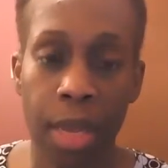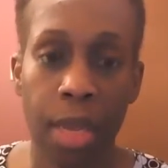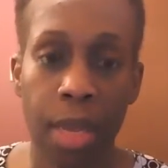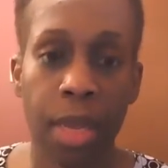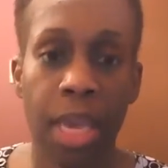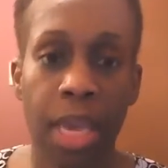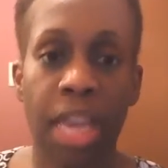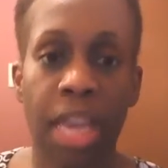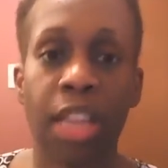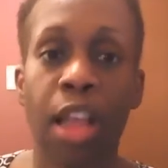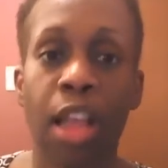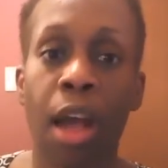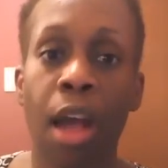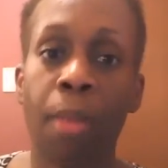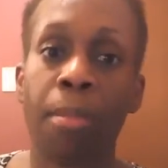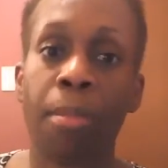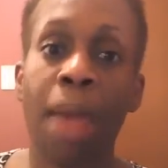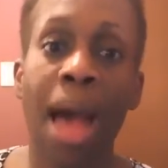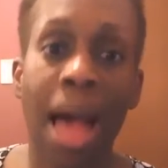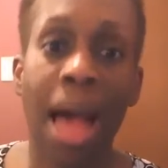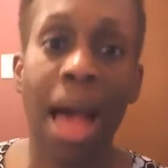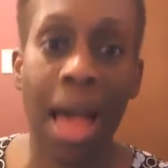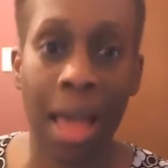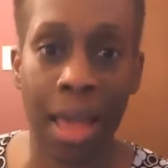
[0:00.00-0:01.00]
in our
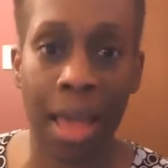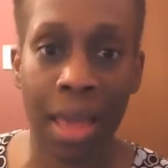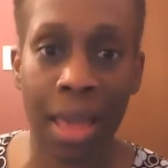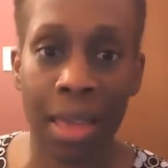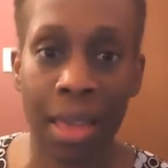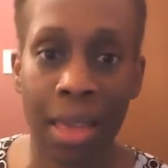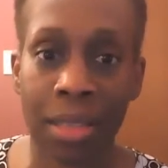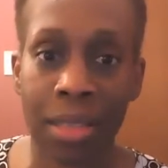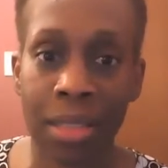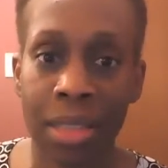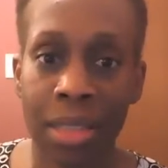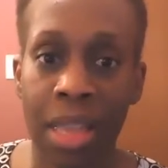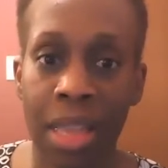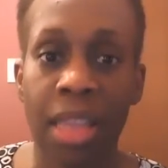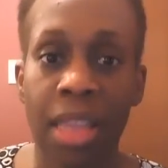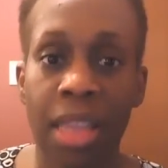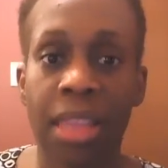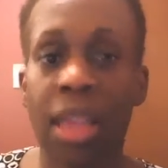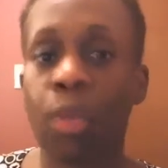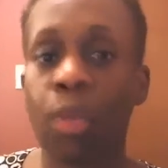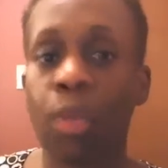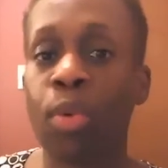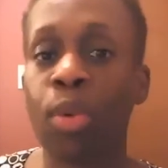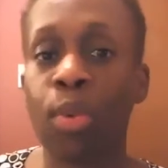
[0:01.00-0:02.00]
minds
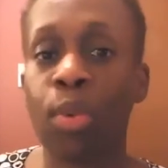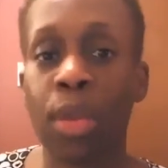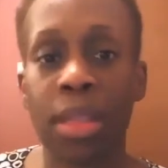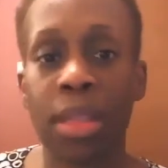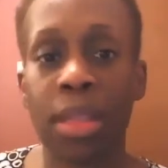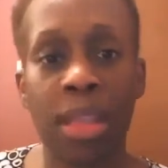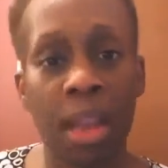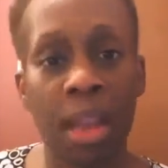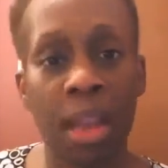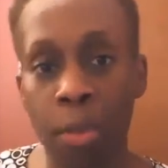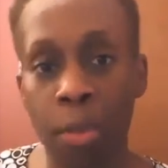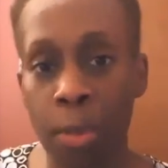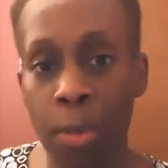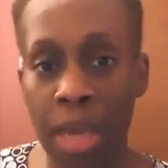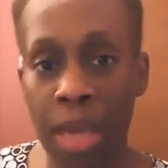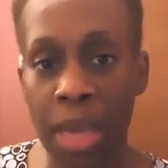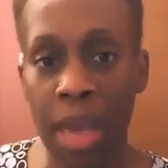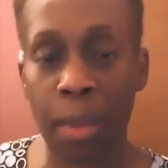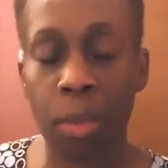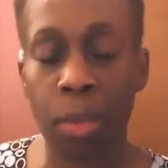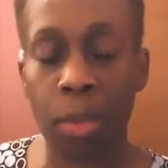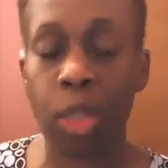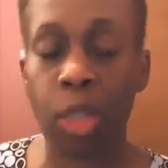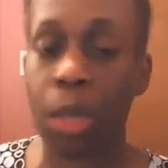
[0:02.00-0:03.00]
that we would never be
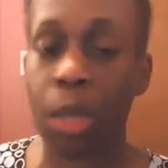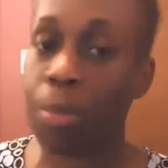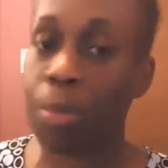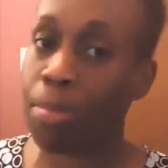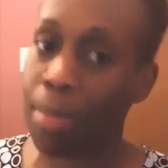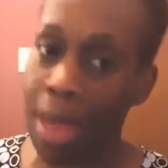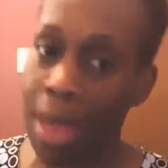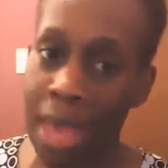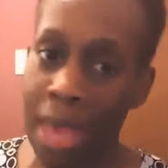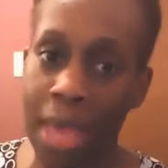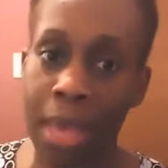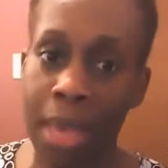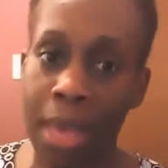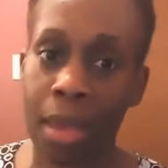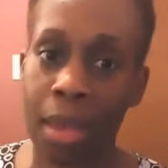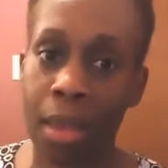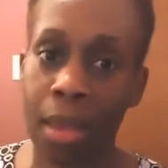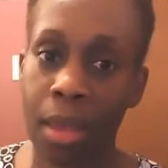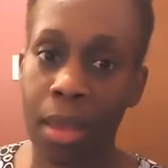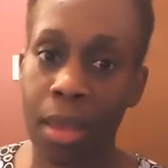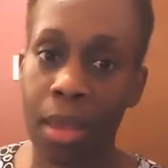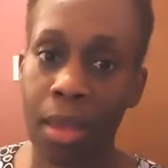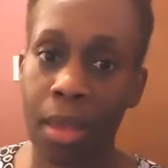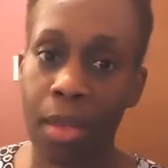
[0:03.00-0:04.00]
able to make
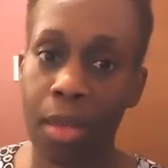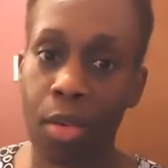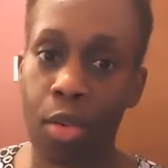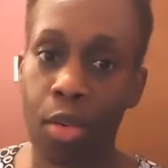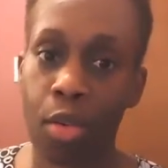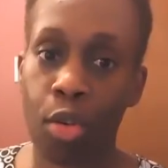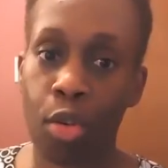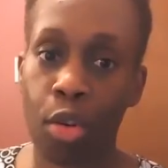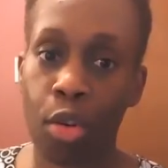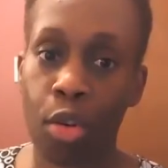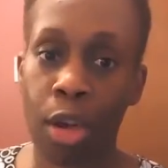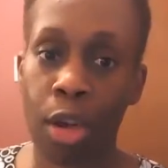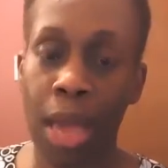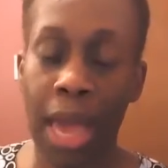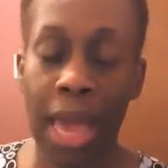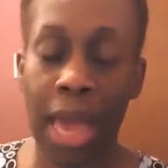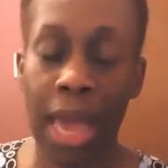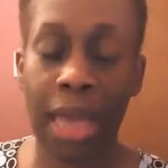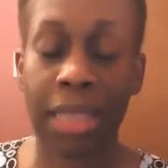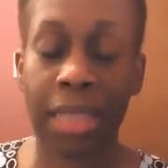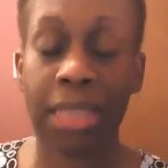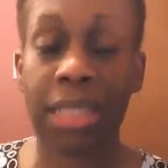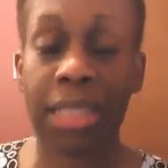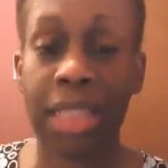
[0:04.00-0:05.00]
or
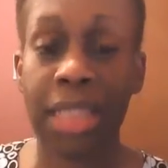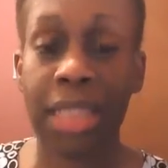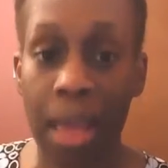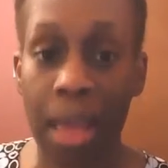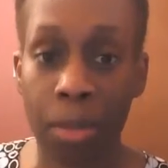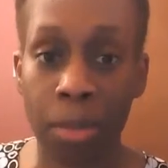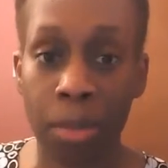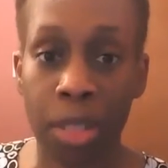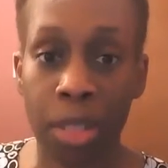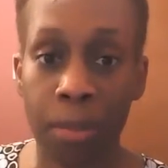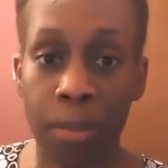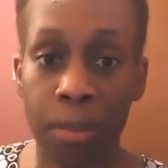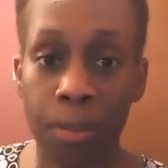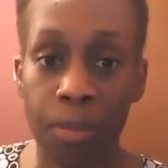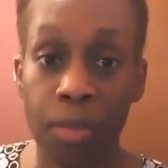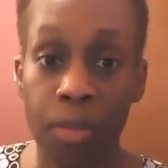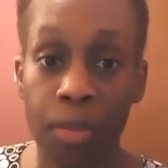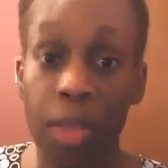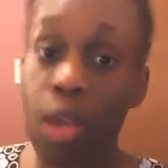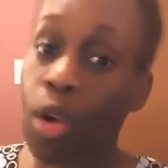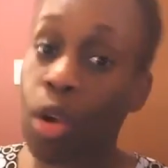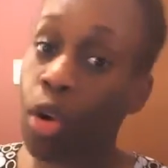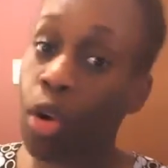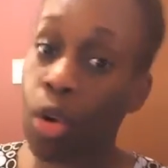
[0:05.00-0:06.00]
accept
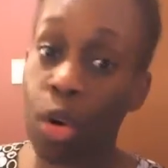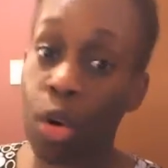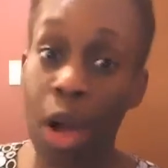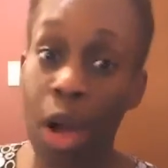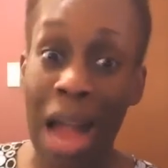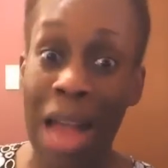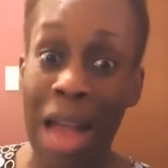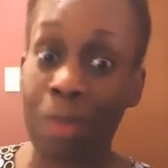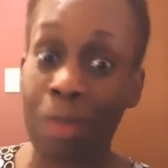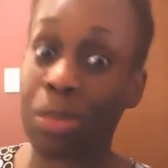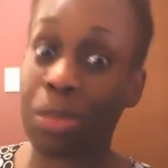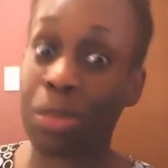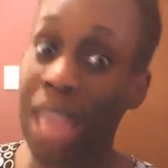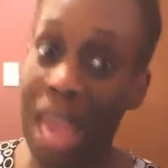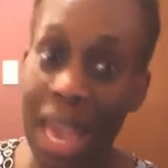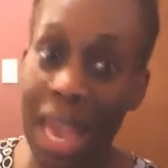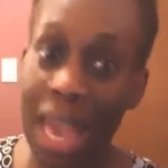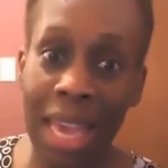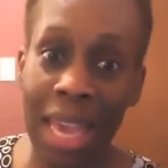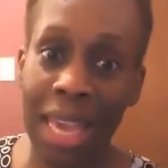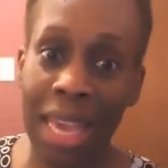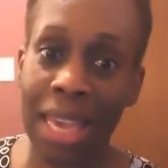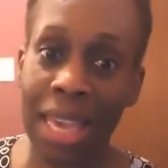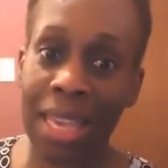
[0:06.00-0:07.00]
or
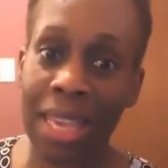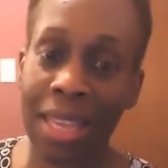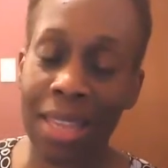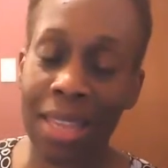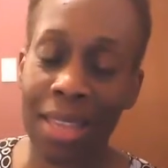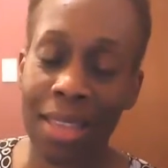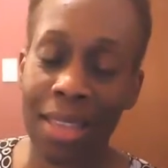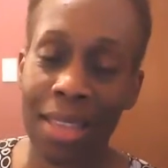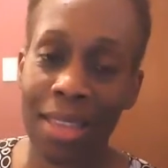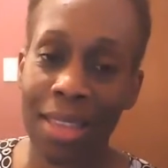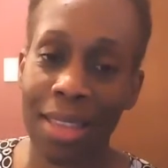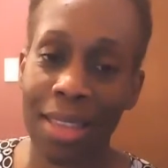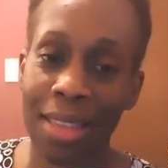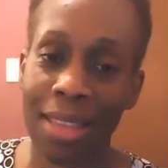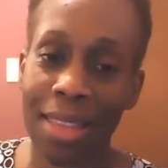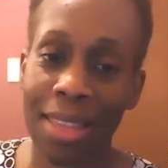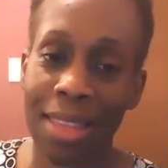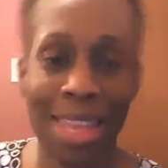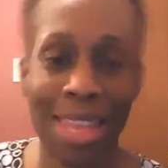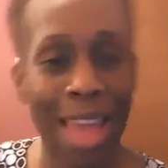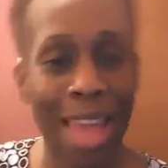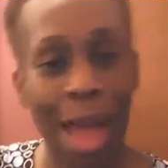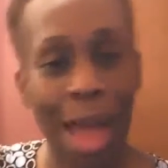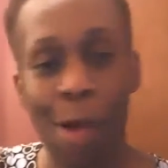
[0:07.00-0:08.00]
obtain
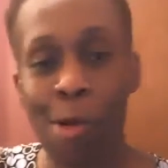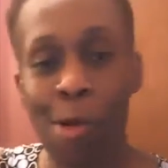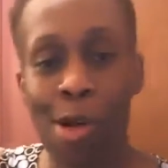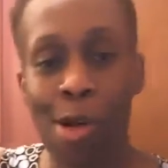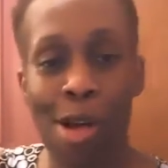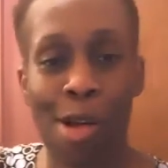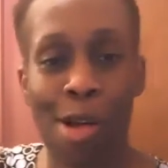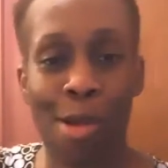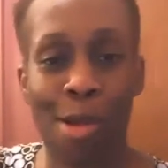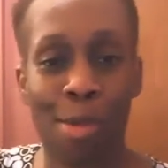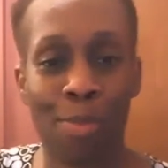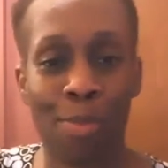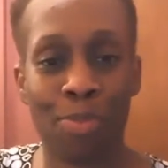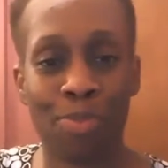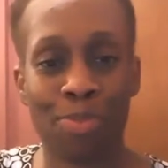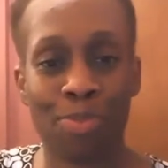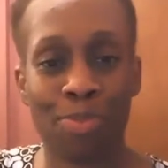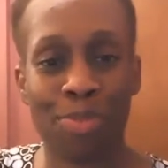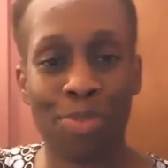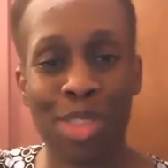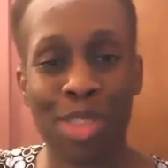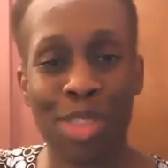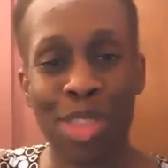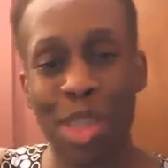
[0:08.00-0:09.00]
the outcome
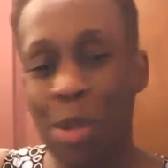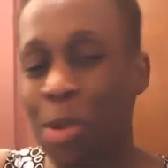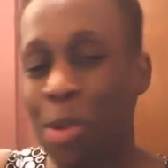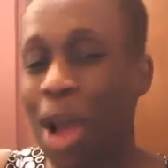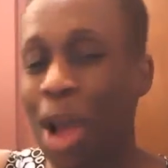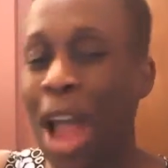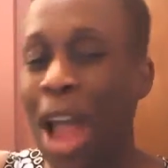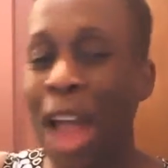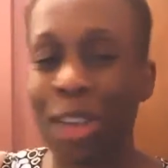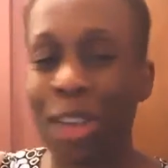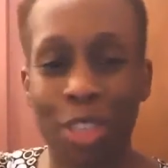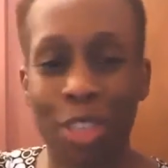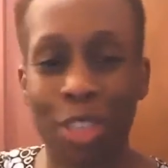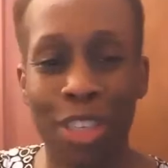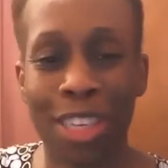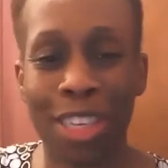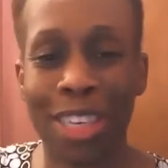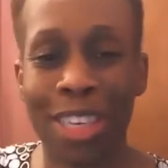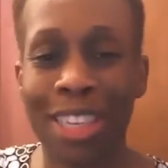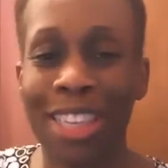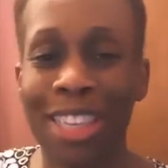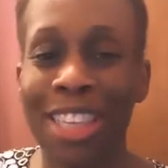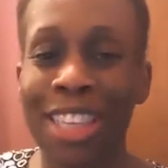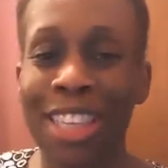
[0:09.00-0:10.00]
that we're
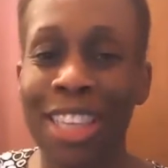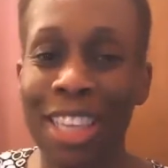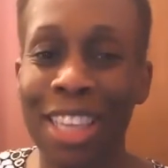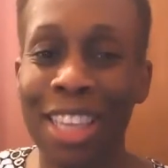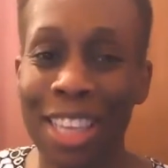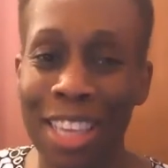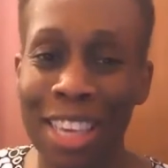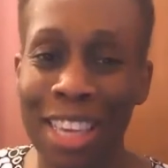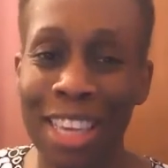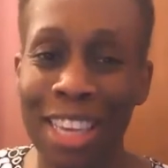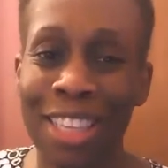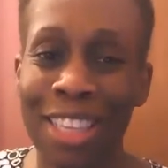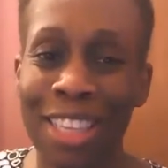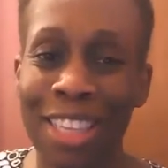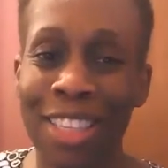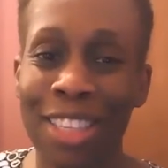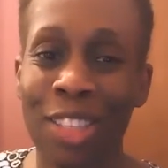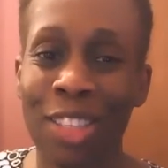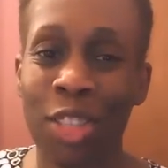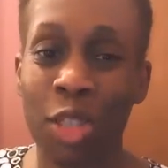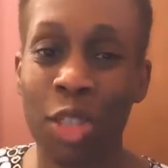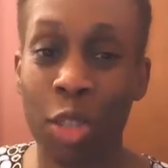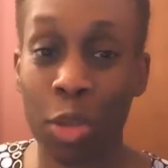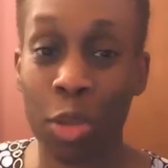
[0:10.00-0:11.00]
actually looking
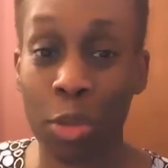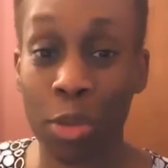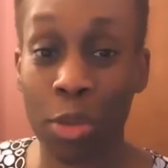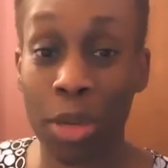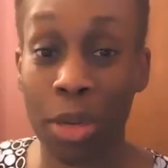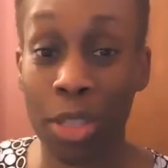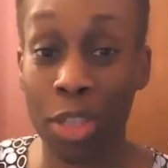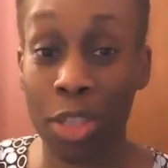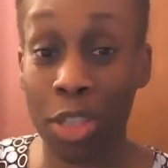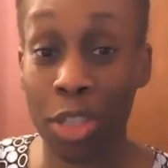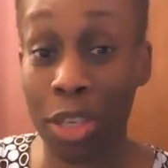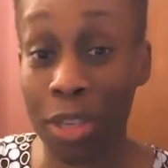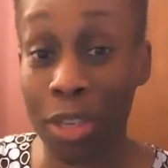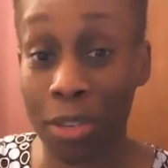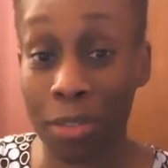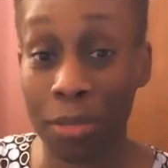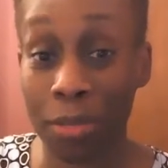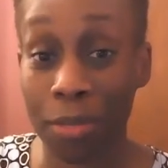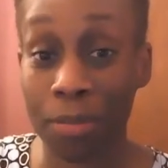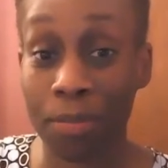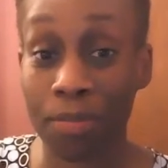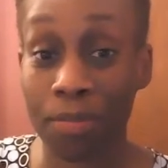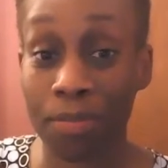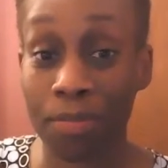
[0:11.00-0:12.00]
to achieve.
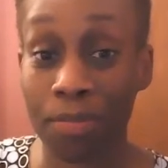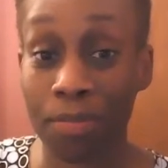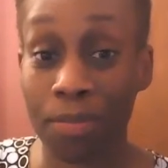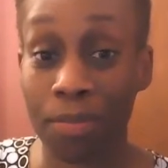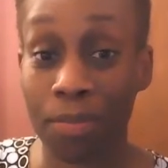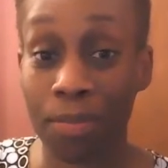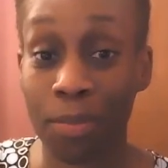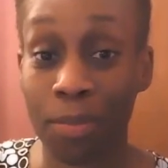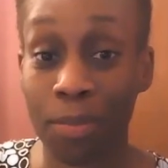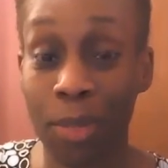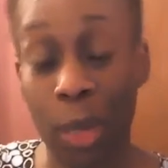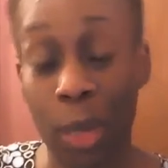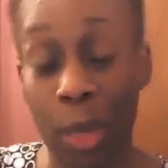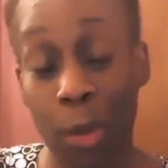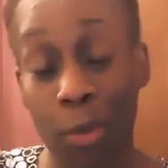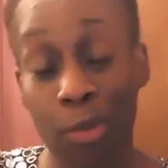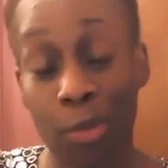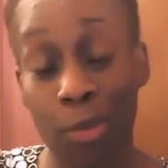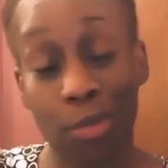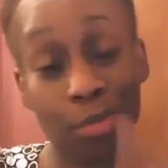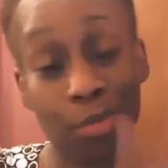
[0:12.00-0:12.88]
So,